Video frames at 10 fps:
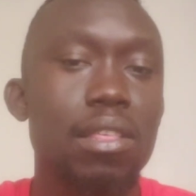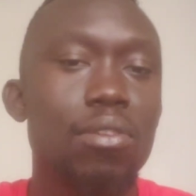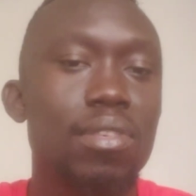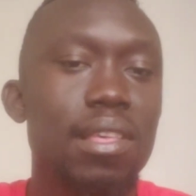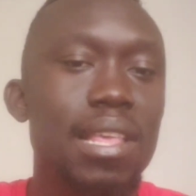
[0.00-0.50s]

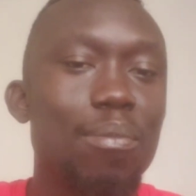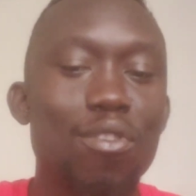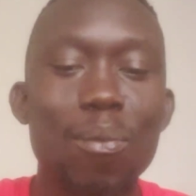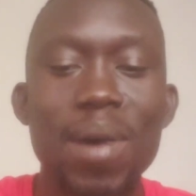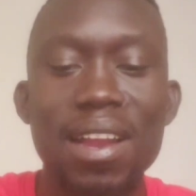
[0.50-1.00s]
using some
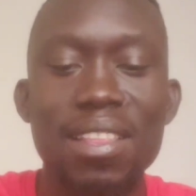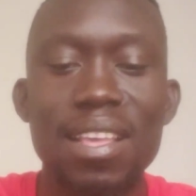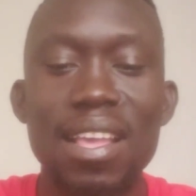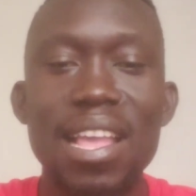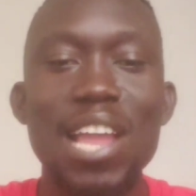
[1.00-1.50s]
commands,
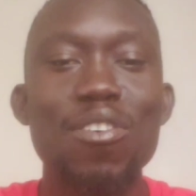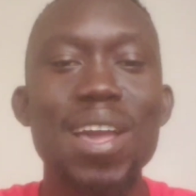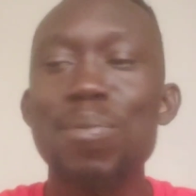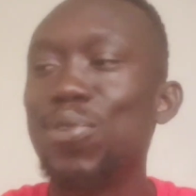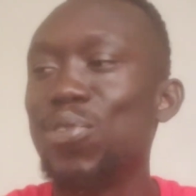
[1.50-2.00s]
and you're
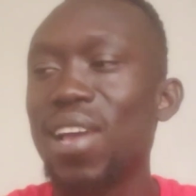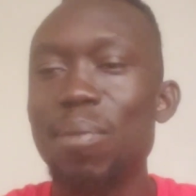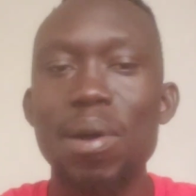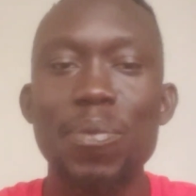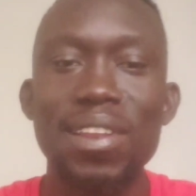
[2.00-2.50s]
able to
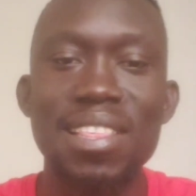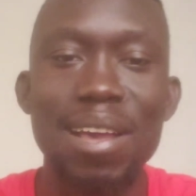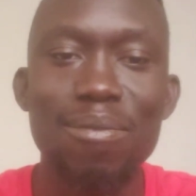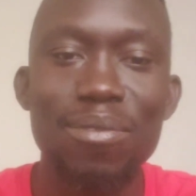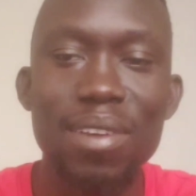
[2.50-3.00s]
come up with
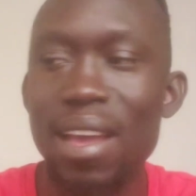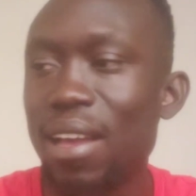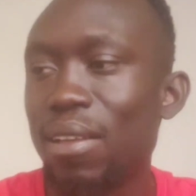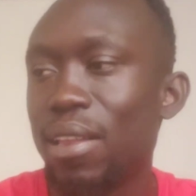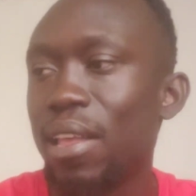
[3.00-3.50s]
some
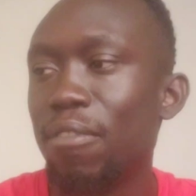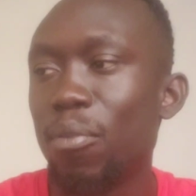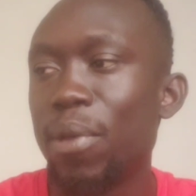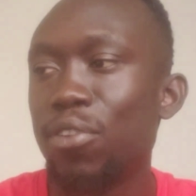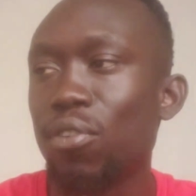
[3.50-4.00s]

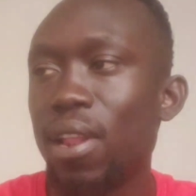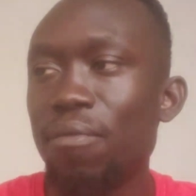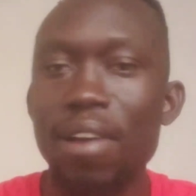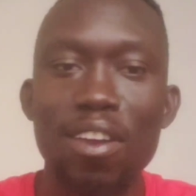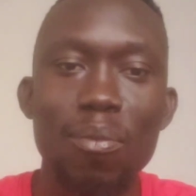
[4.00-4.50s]
developmental
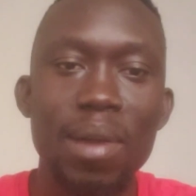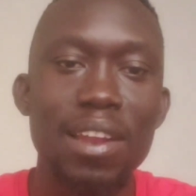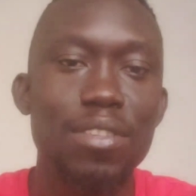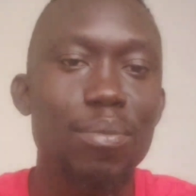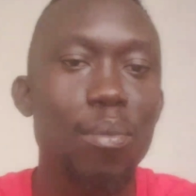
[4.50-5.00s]

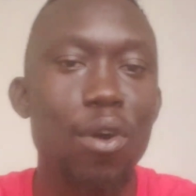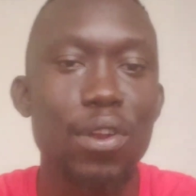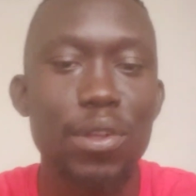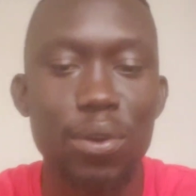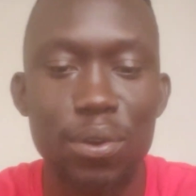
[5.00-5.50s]
environments,
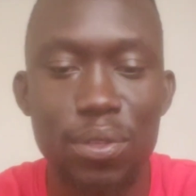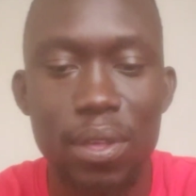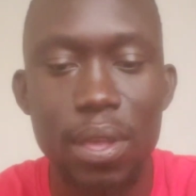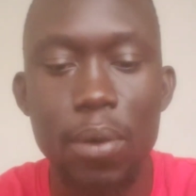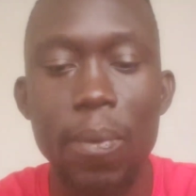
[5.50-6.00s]
modules,
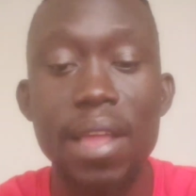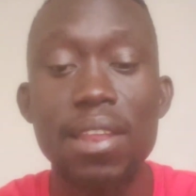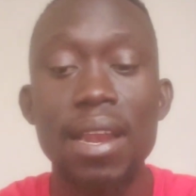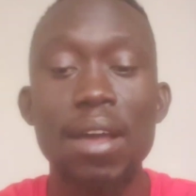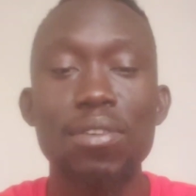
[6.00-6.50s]
where it
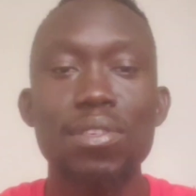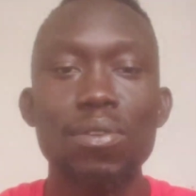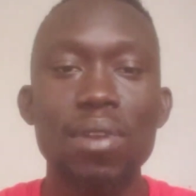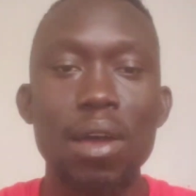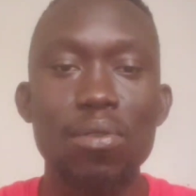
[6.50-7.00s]
allows
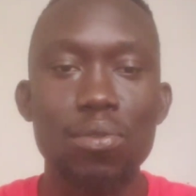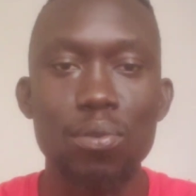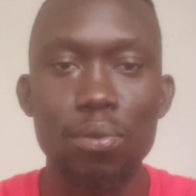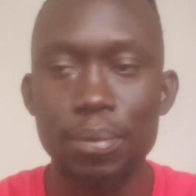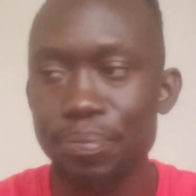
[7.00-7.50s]
you now
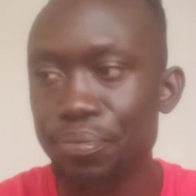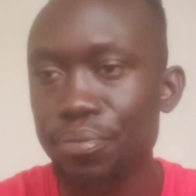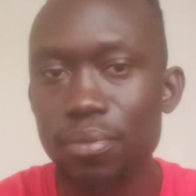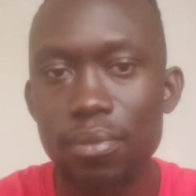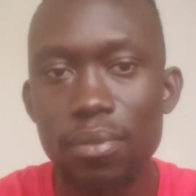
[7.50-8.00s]
to,
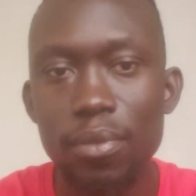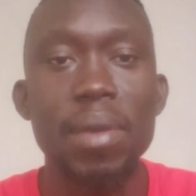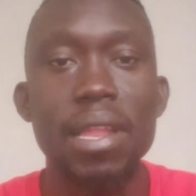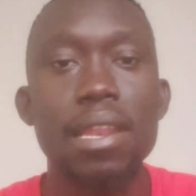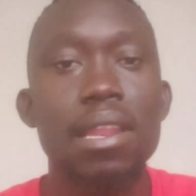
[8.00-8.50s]

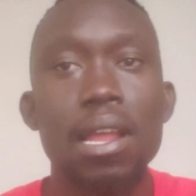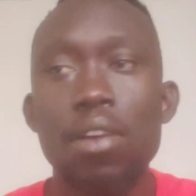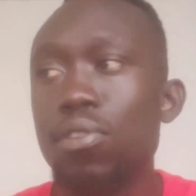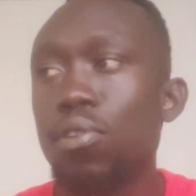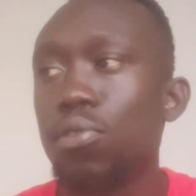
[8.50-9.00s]
it
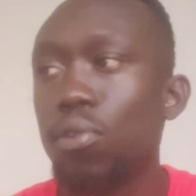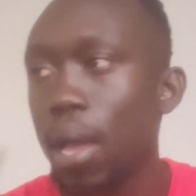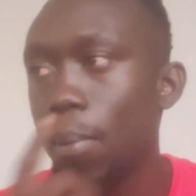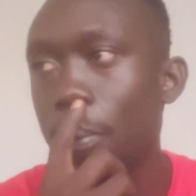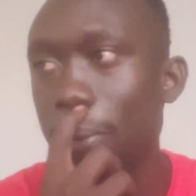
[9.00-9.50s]
allows you to
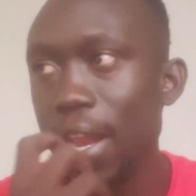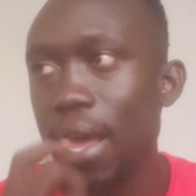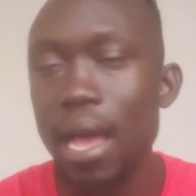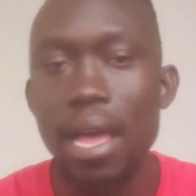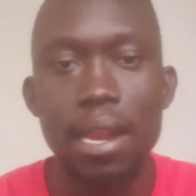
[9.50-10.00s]
come up with
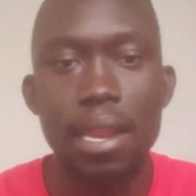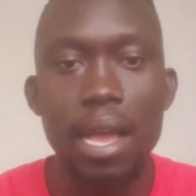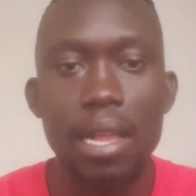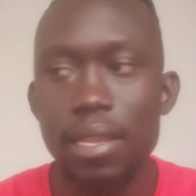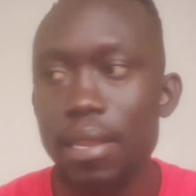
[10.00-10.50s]
a
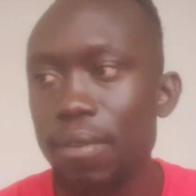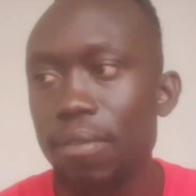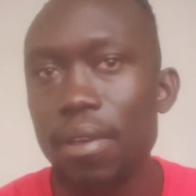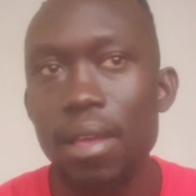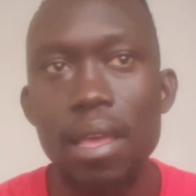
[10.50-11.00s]

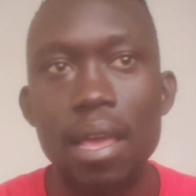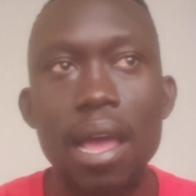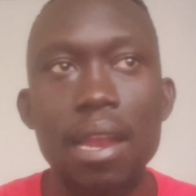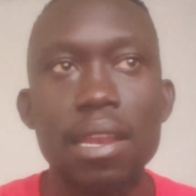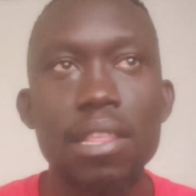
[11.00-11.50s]
reactive
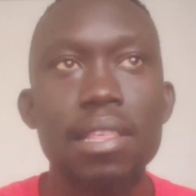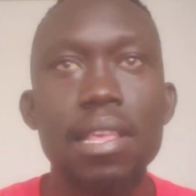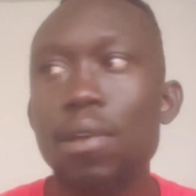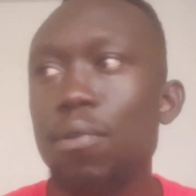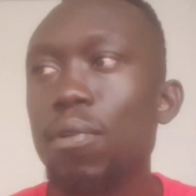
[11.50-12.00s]
and
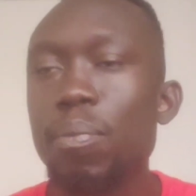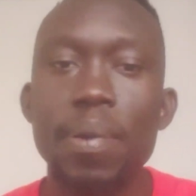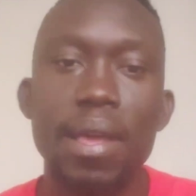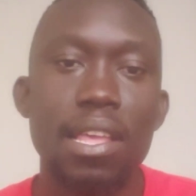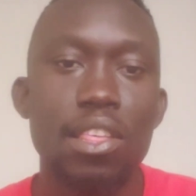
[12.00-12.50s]
single
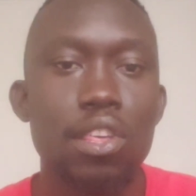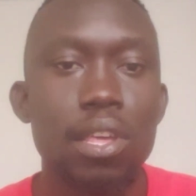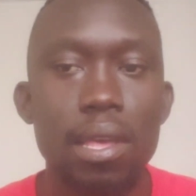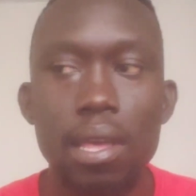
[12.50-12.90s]
page